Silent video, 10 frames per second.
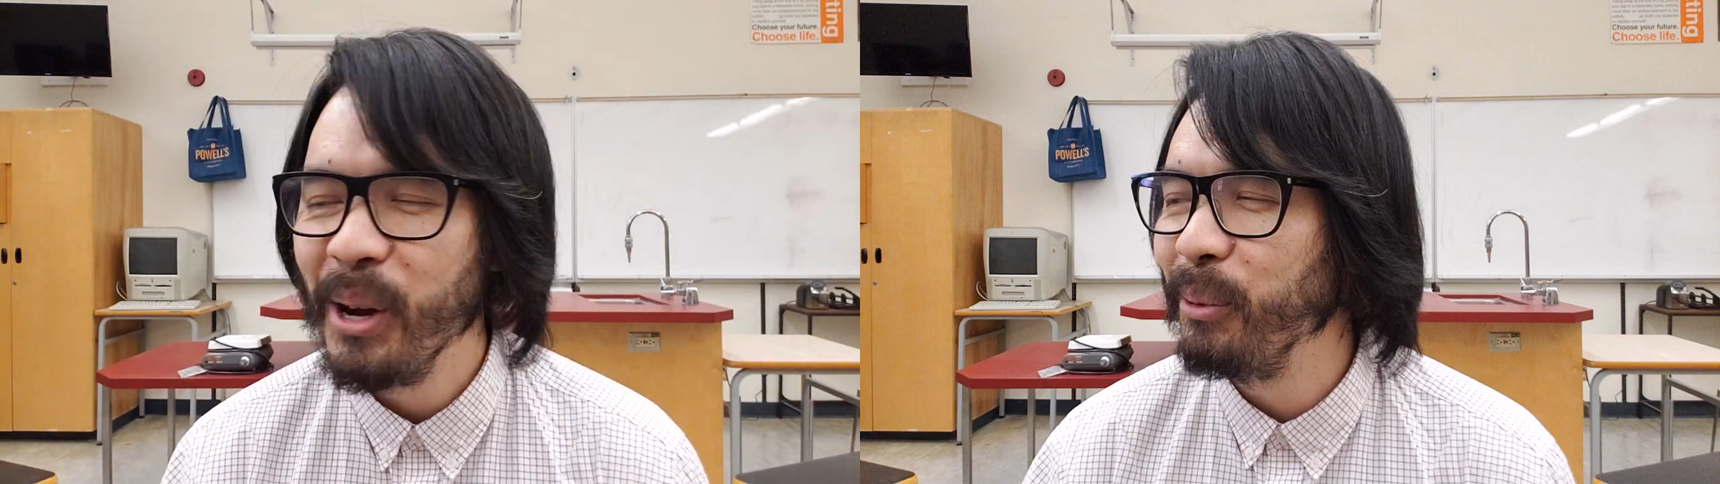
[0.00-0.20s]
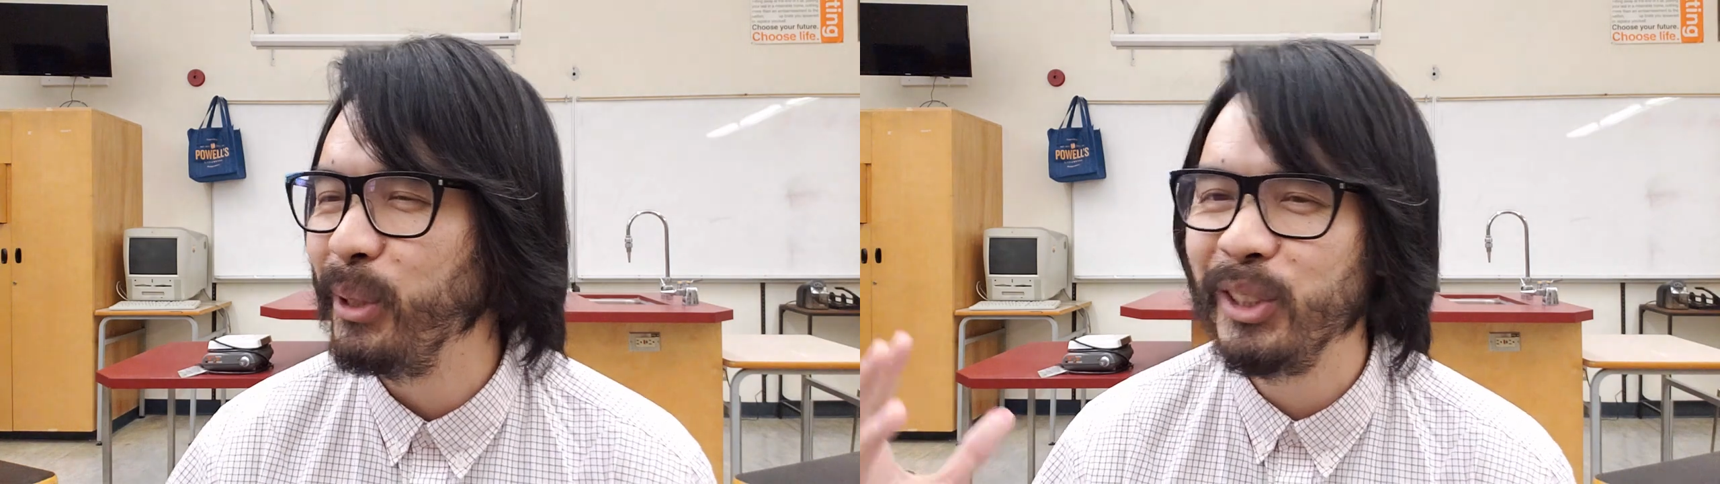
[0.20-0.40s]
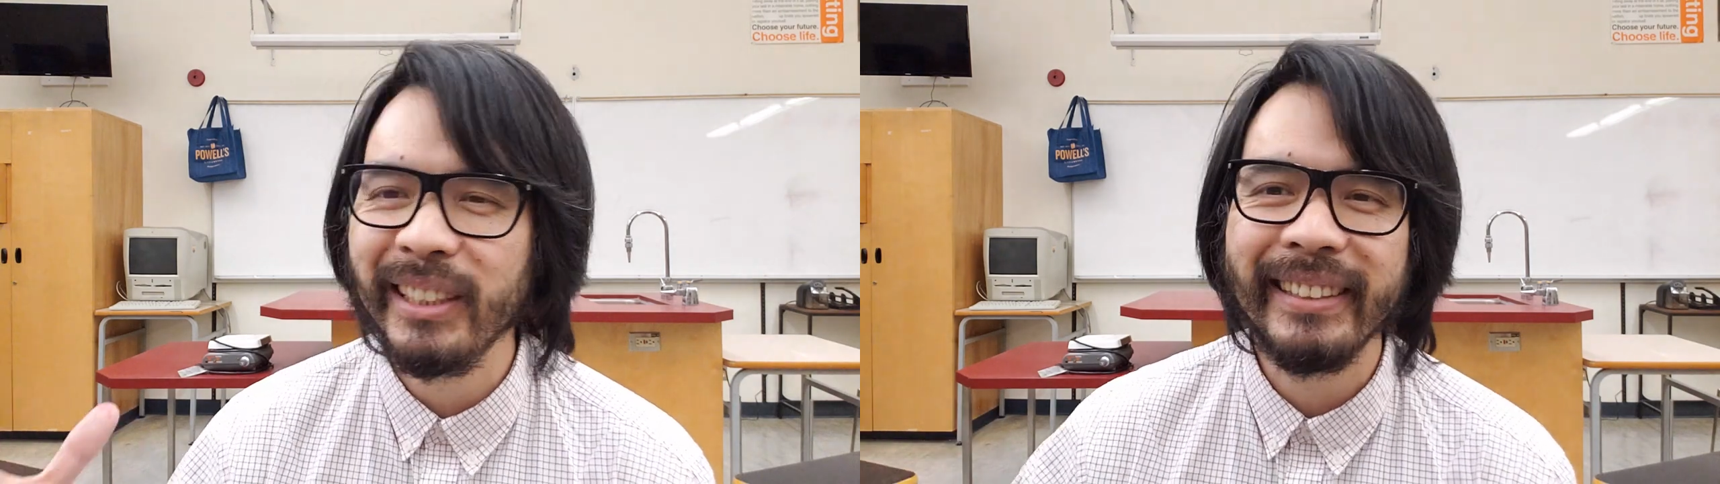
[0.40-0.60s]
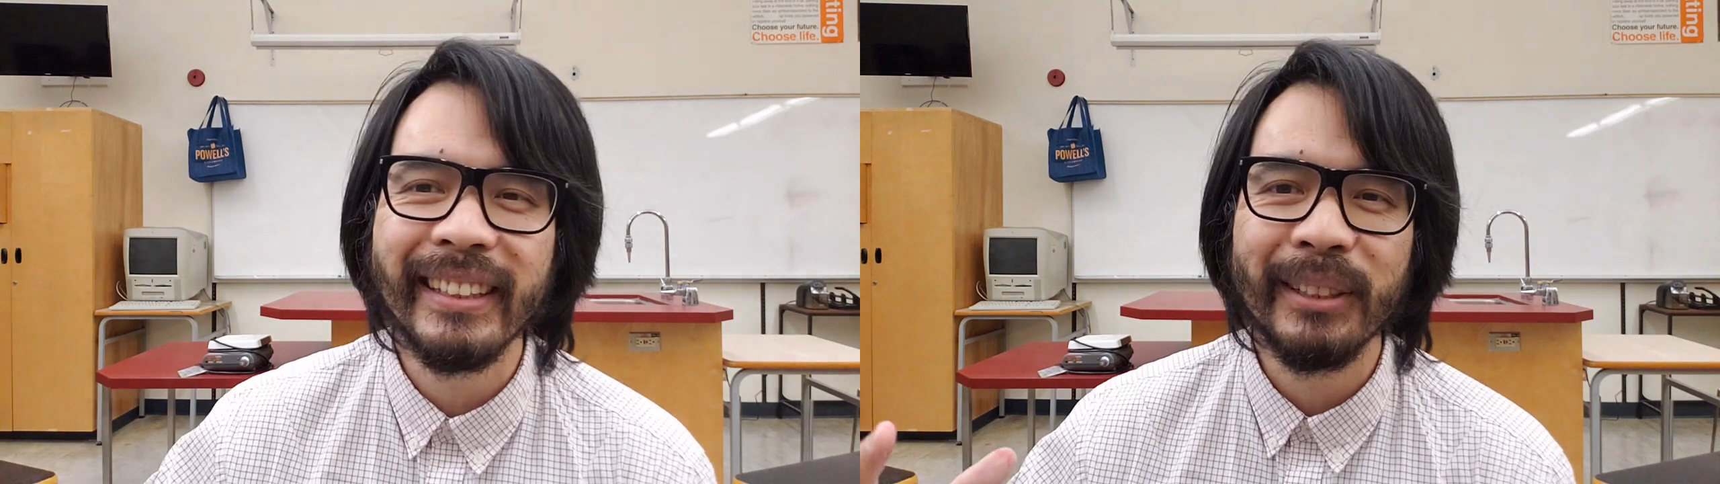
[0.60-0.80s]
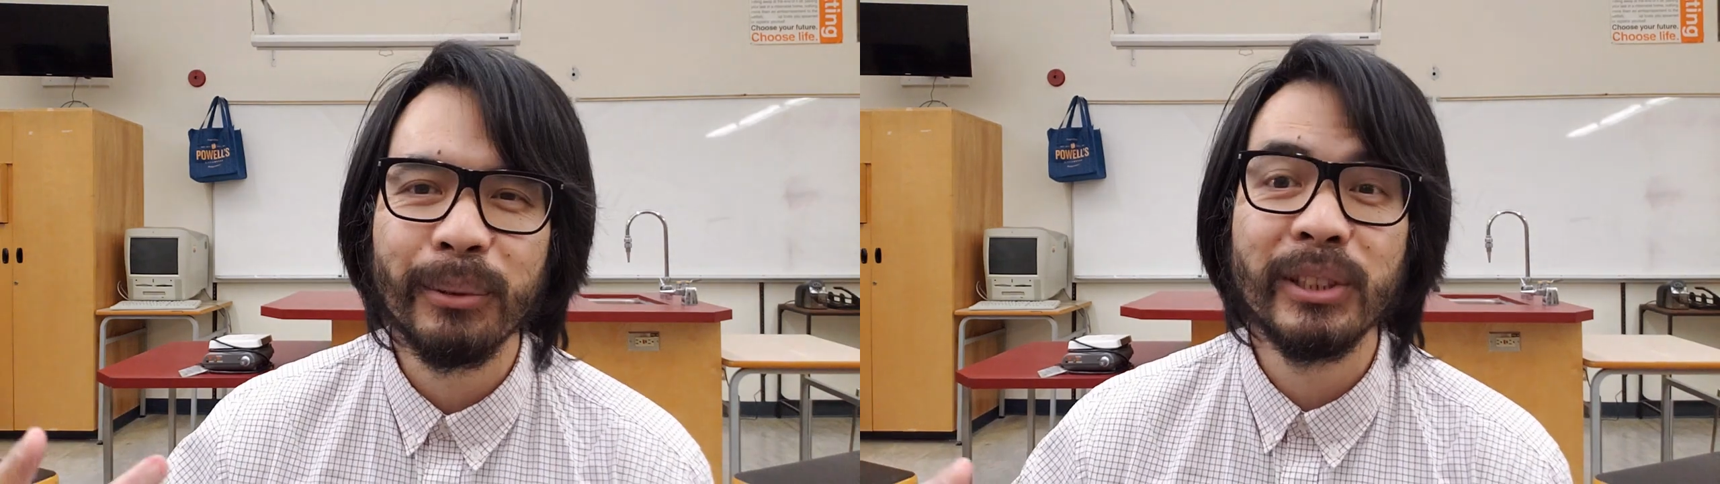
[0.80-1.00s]
which she
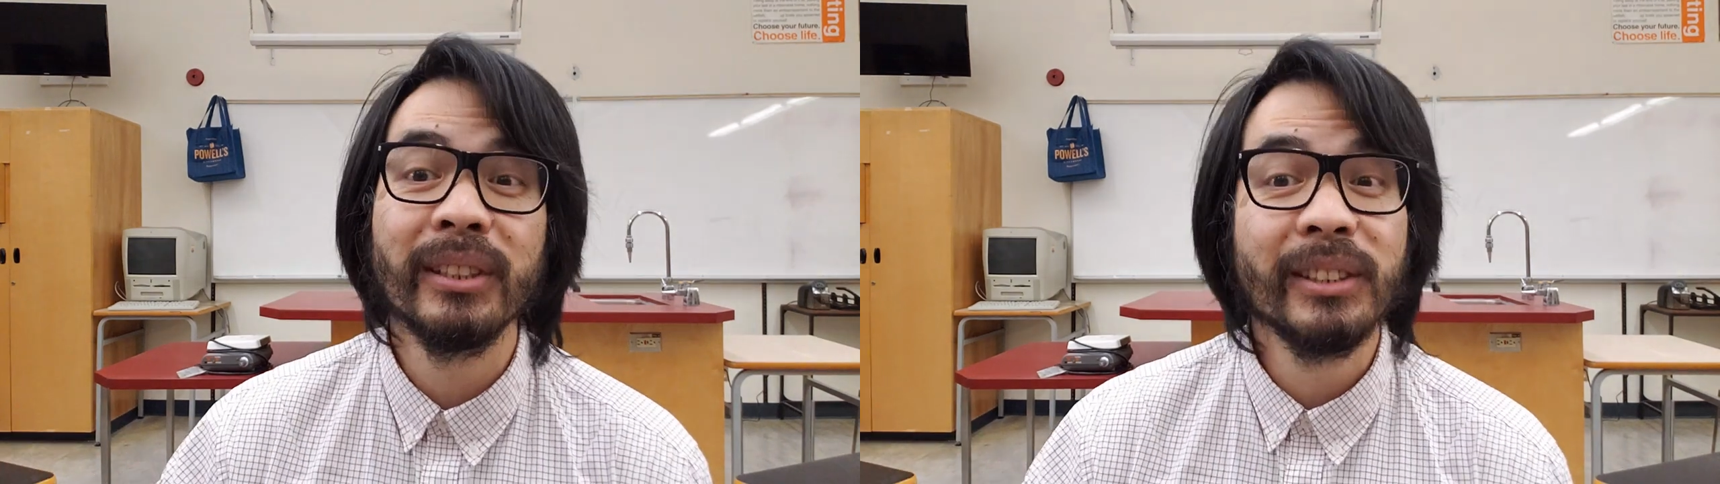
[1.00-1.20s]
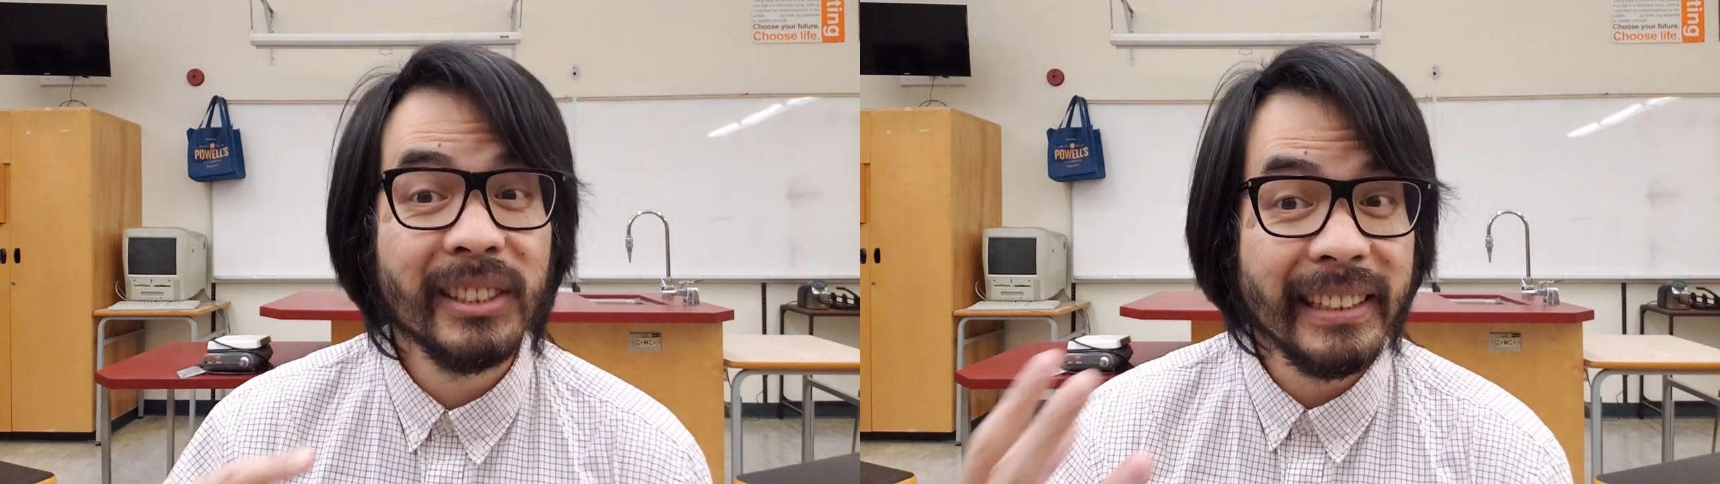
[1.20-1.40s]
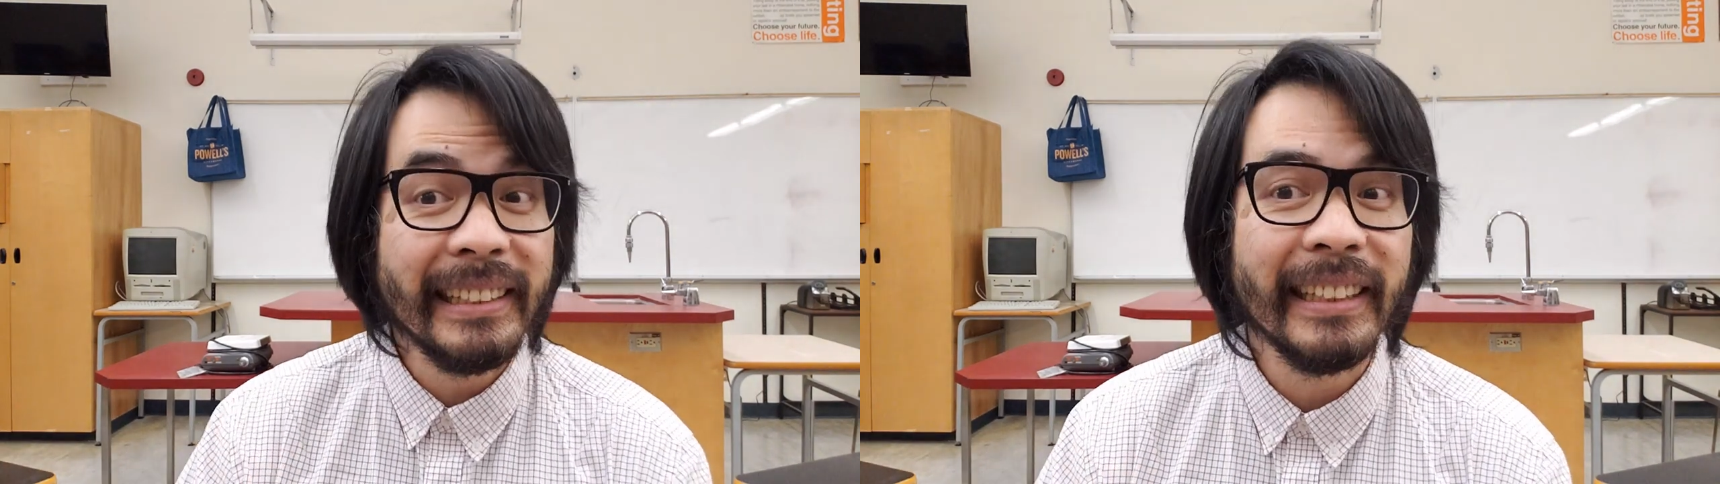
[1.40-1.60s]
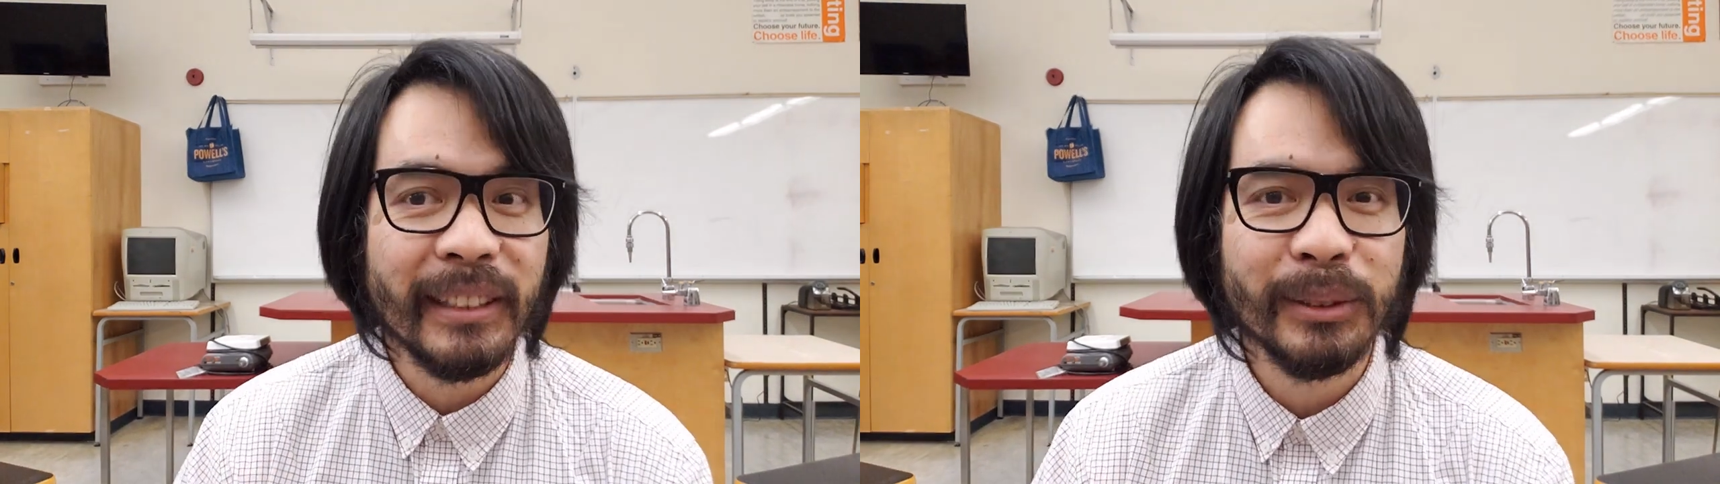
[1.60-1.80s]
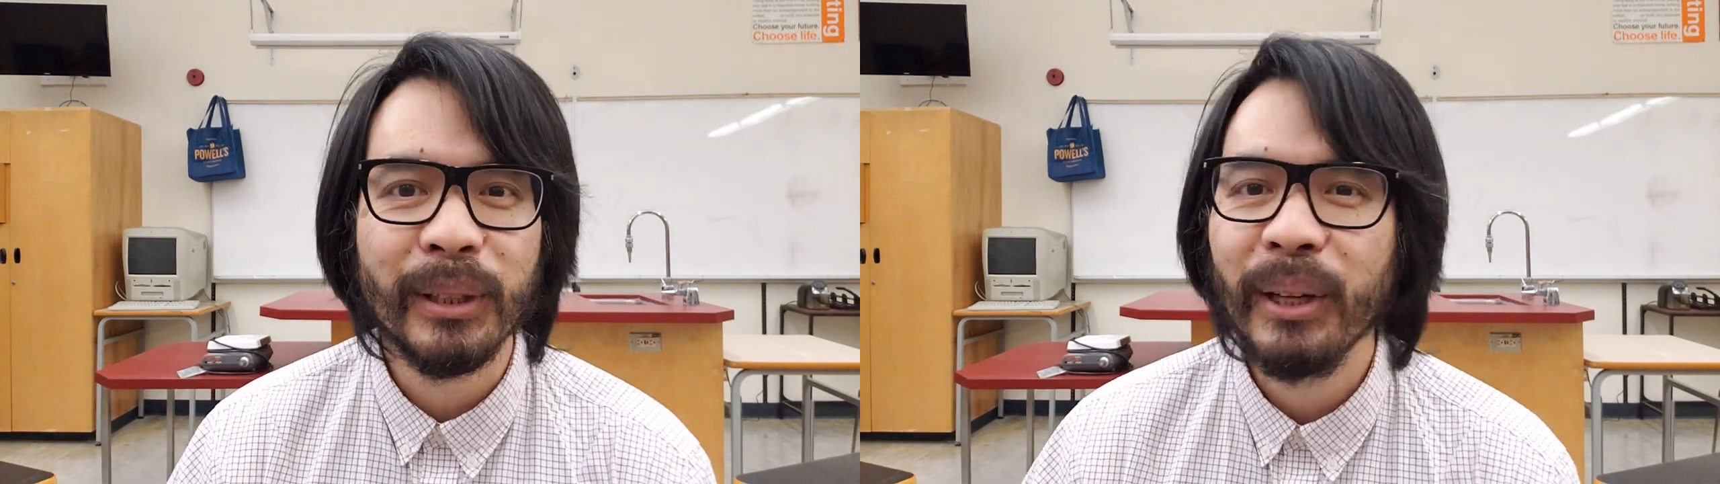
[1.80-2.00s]

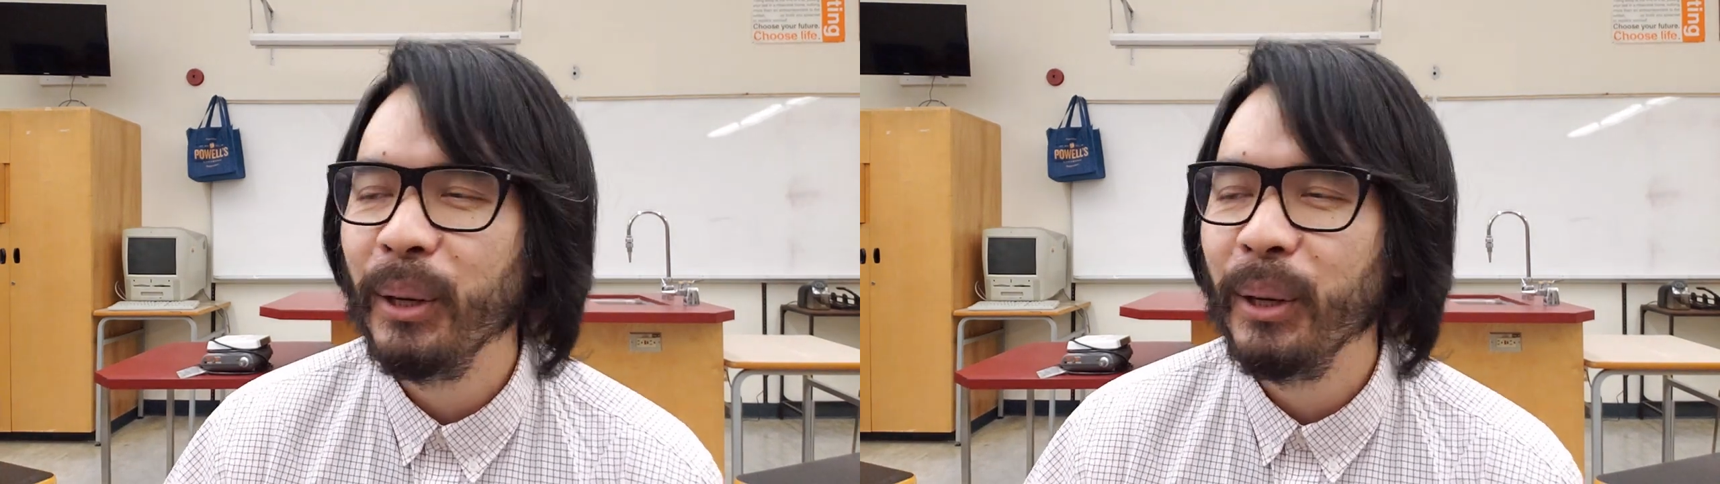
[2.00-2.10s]
does